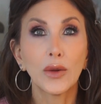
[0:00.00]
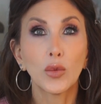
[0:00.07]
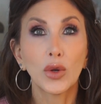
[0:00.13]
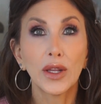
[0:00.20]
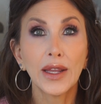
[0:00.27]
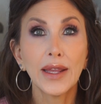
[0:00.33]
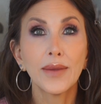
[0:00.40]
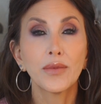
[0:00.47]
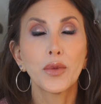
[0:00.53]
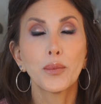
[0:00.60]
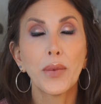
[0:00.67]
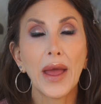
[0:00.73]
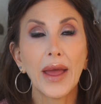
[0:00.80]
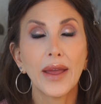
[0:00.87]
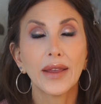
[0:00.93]
It would keep
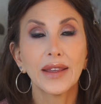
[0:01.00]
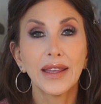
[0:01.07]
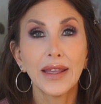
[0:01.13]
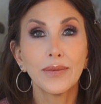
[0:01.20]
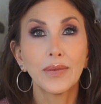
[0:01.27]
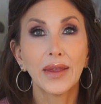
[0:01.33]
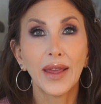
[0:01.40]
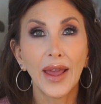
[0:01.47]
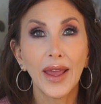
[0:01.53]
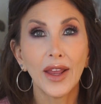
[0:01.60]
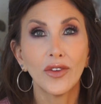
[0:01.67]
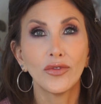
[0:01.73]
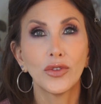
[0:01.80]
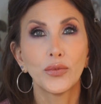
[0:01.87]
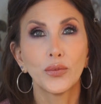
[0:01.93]
the
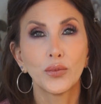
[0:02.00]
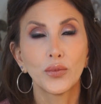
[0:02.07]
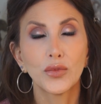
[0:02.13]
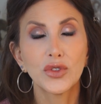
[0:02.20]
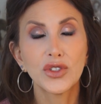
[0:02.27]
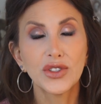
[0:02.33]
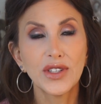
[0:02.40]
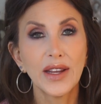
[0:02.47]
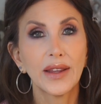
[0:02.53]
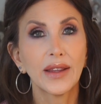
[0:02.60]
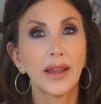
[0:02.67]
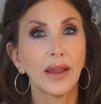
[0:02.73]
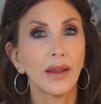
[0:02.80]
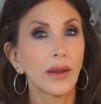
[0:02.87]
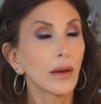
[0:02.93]
cake from
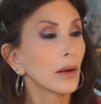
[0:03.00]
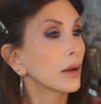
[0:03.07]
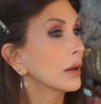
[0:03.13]
sticking.